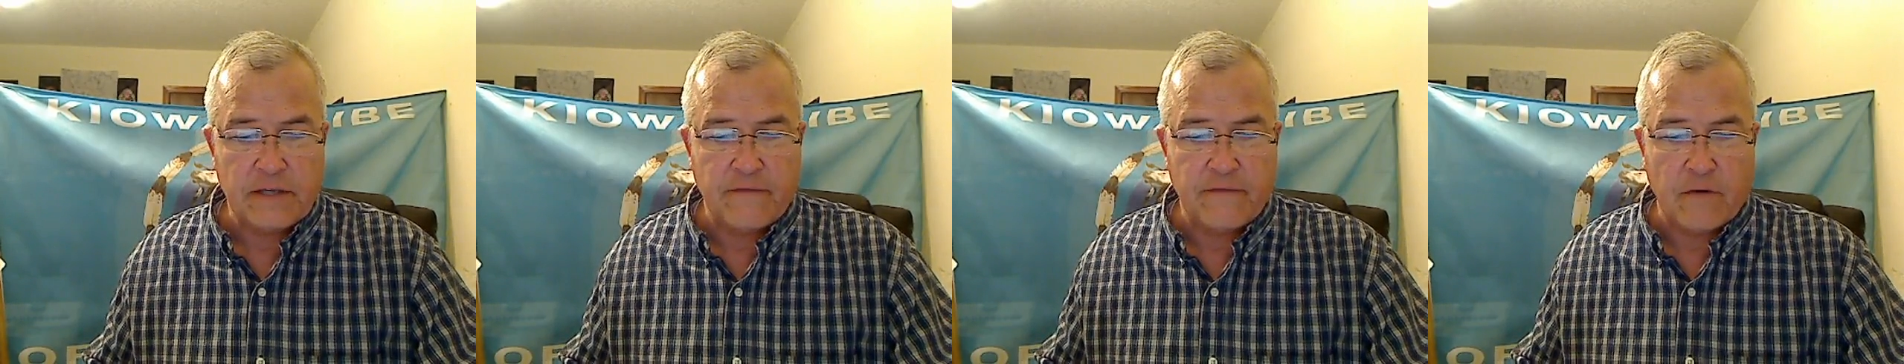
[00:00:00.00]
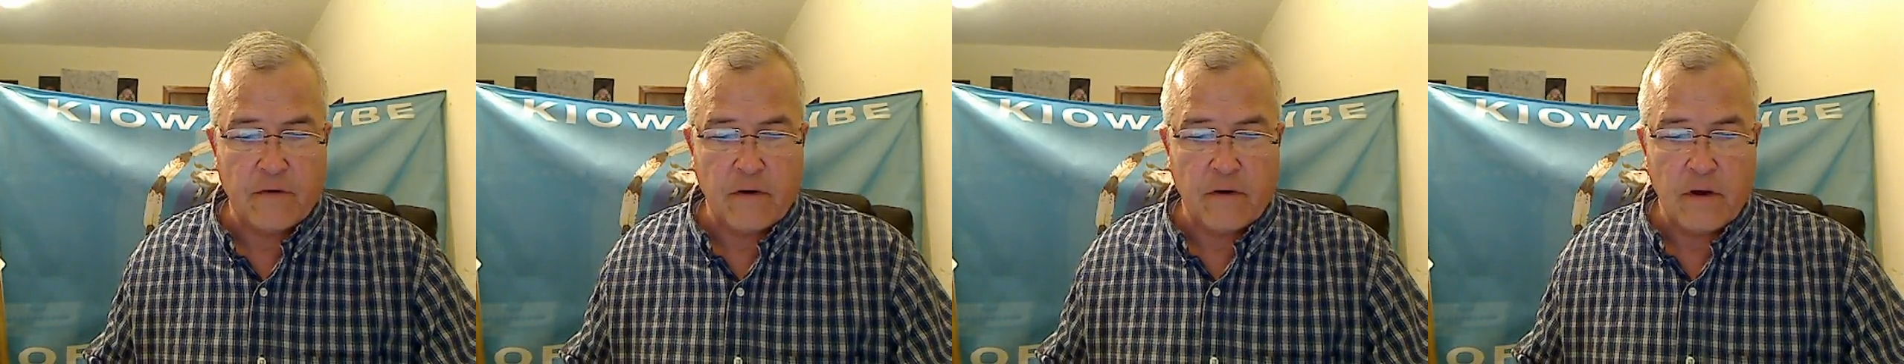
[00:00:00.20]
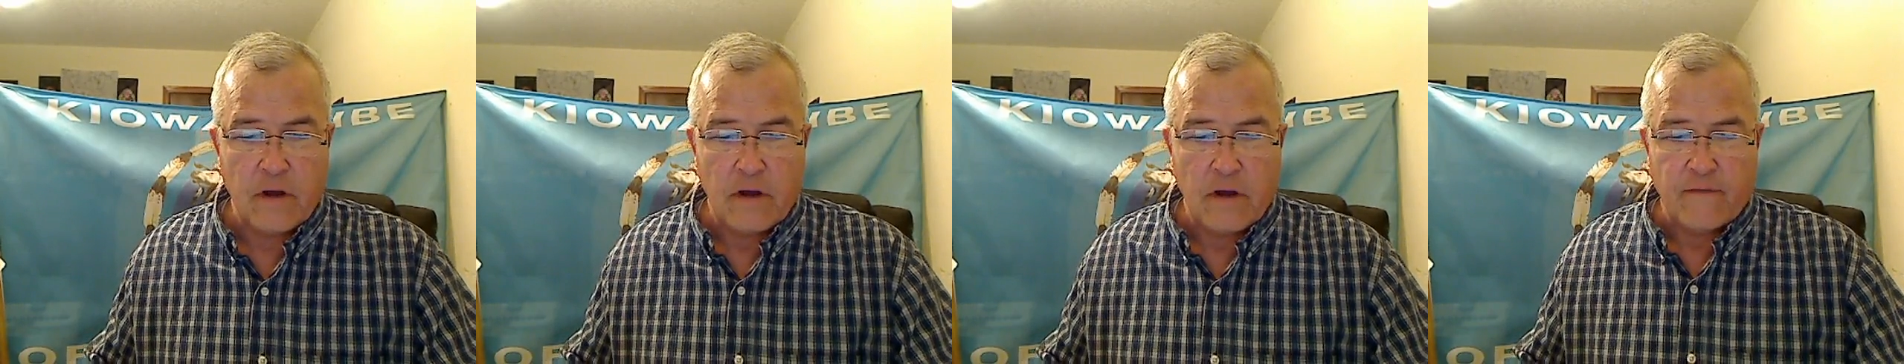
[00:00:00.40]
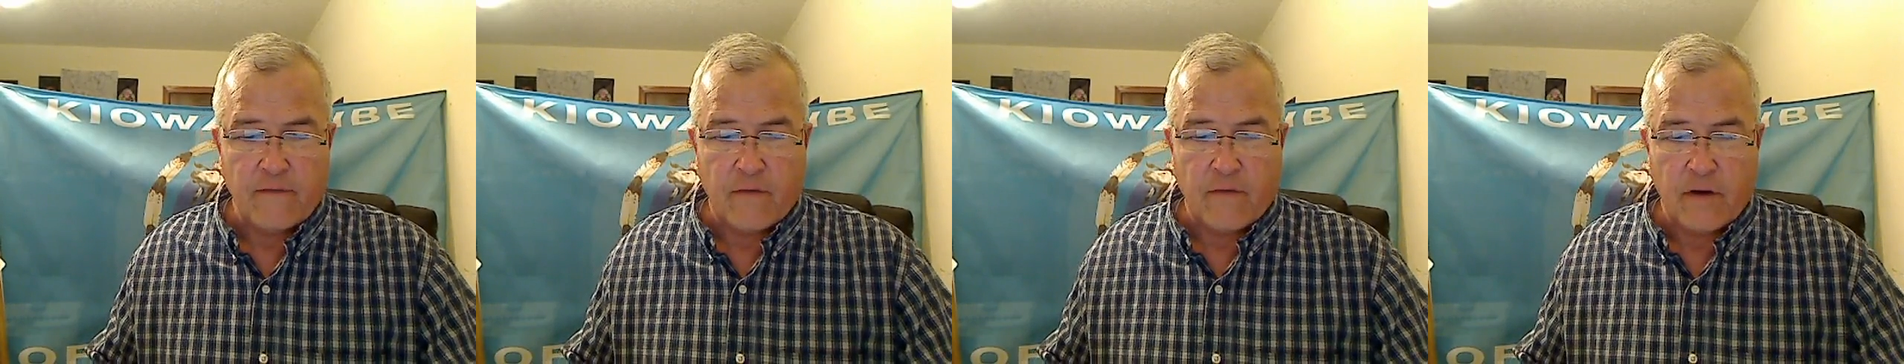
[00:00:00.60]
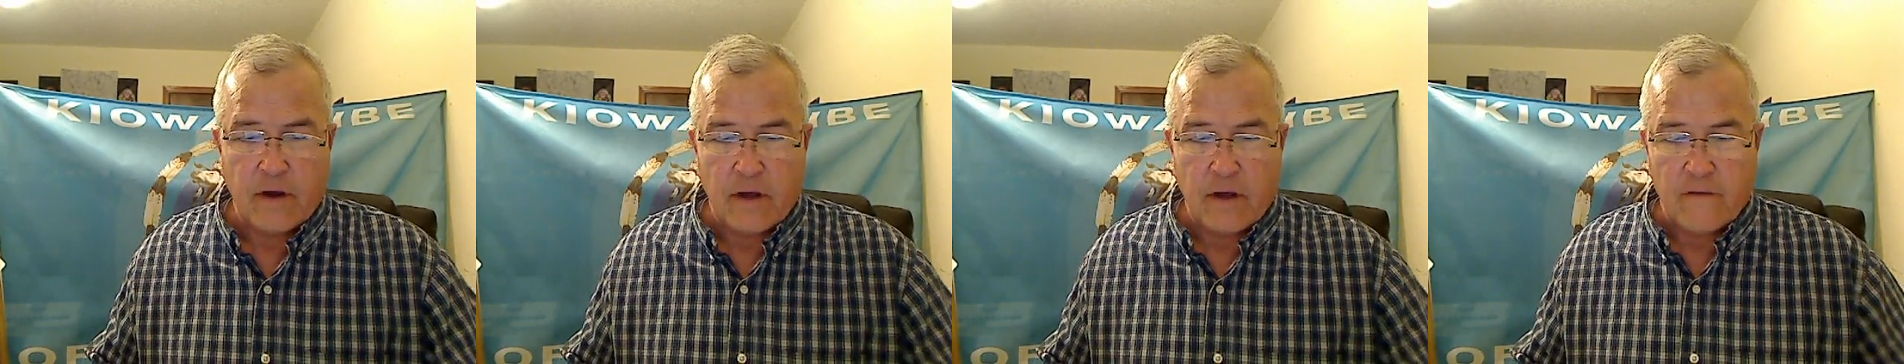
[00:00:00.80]

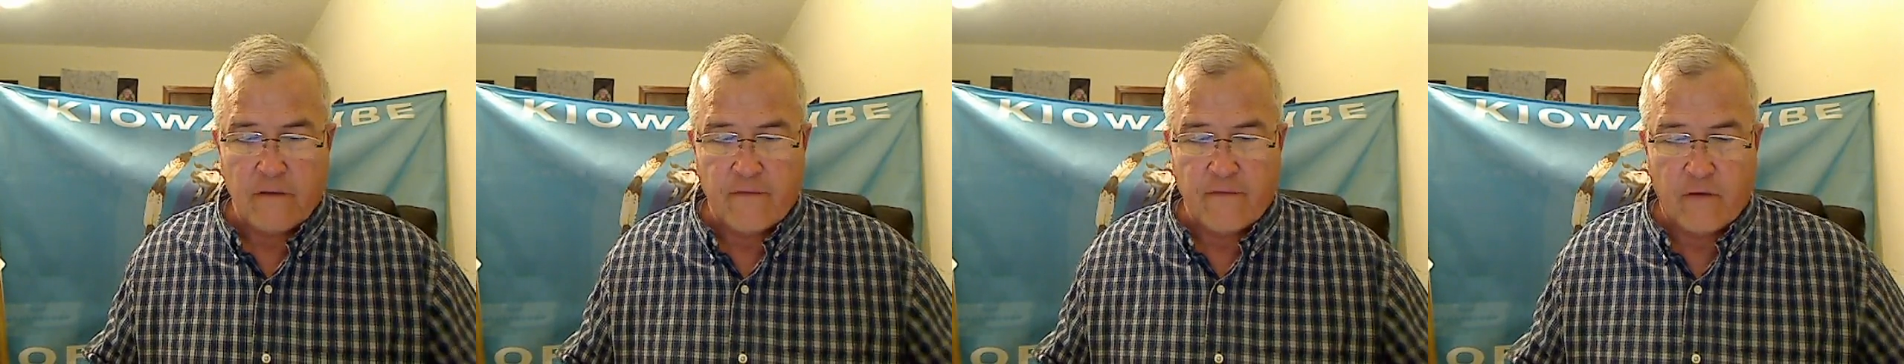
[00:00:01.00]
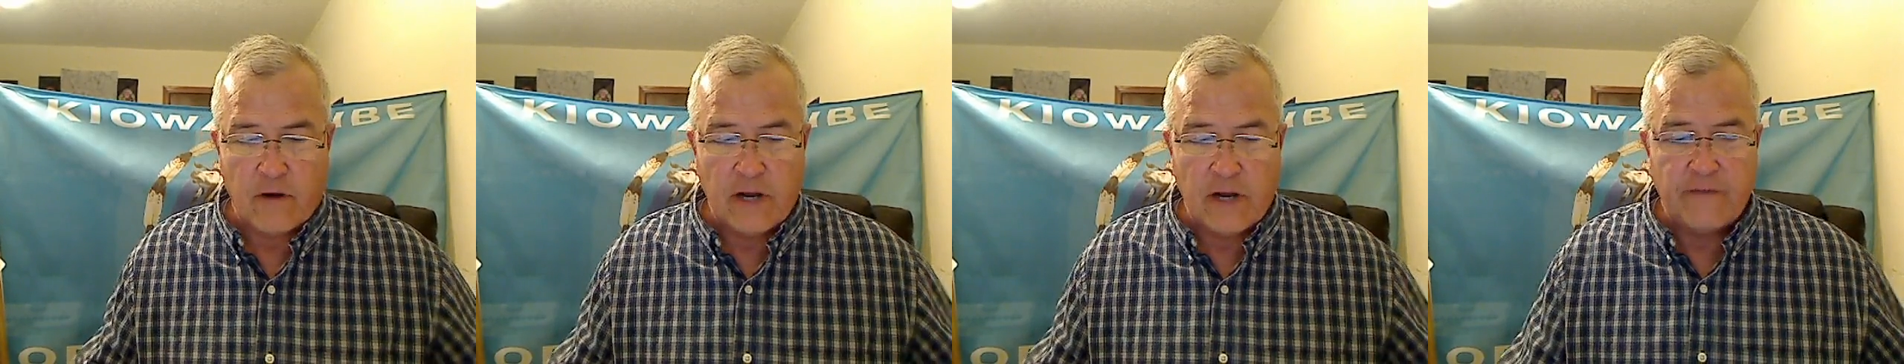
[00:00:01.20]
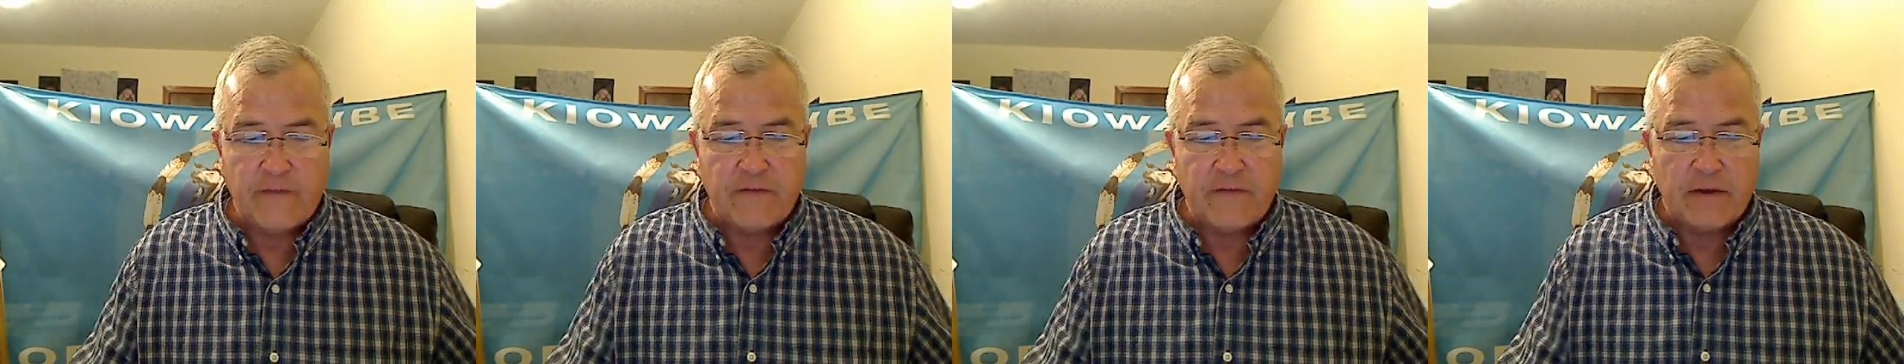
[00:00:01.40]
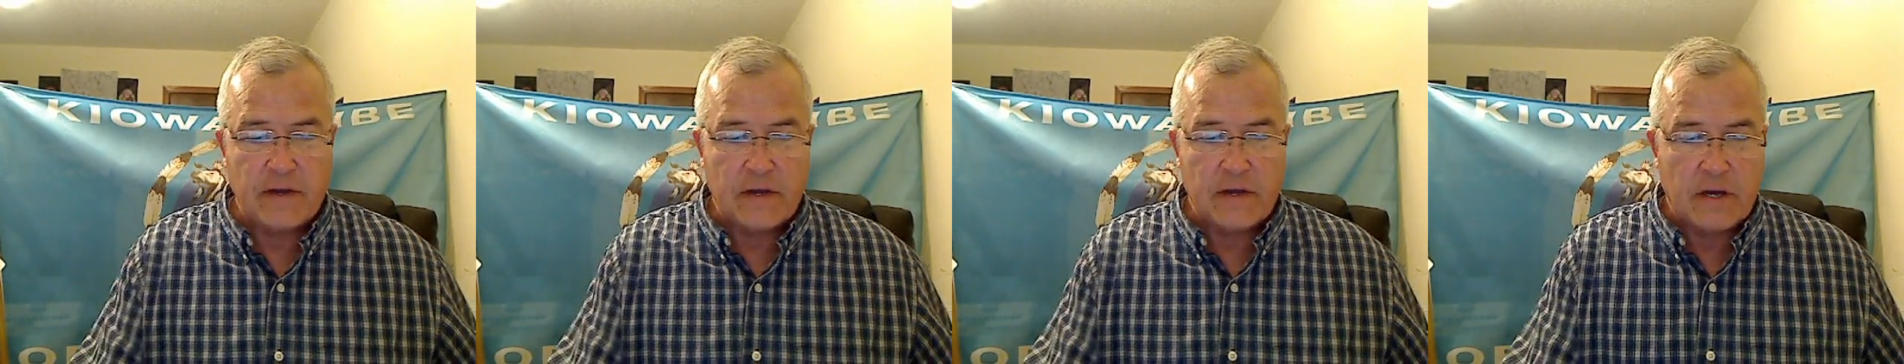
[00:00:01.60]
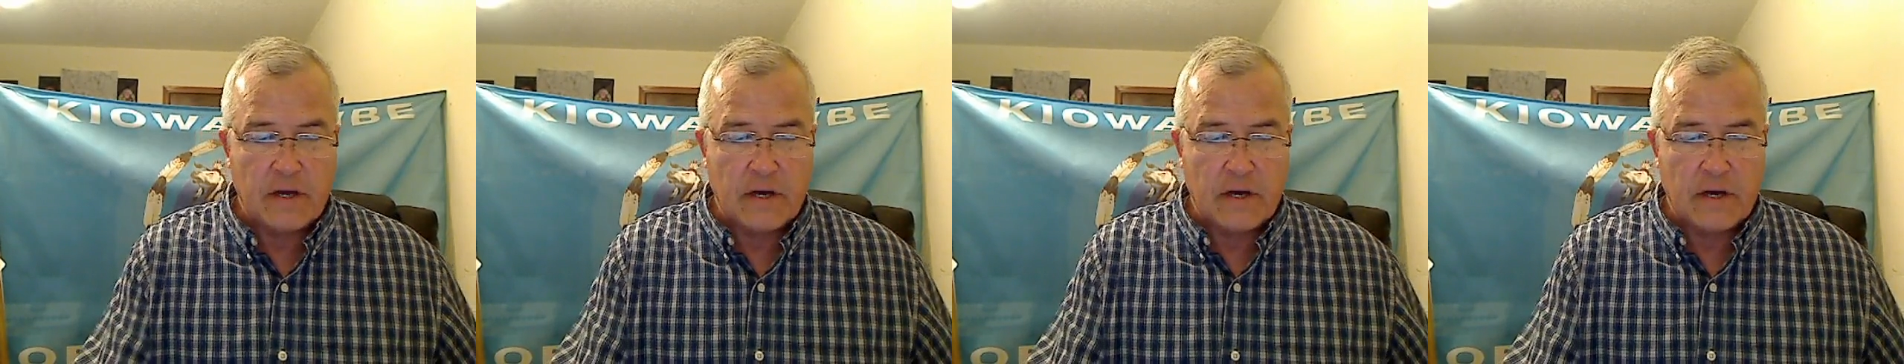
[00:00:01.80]
for leaving